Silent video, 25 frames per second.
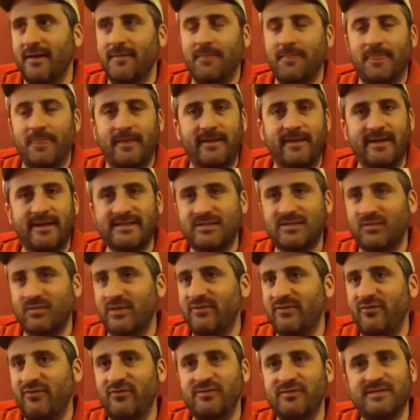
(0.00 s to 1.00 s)
the next
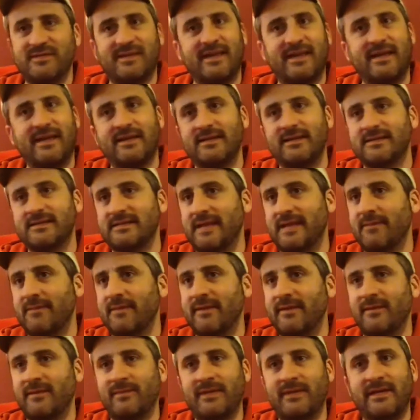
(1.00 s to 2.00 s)
3 Tuesdays, I'm
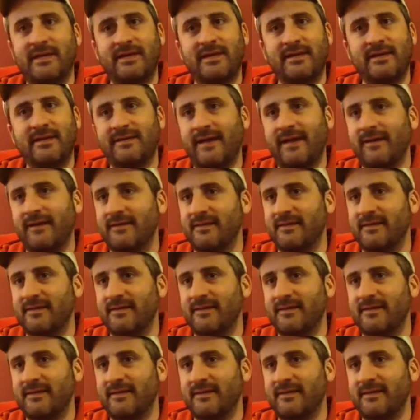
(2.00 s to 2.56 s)
going to be down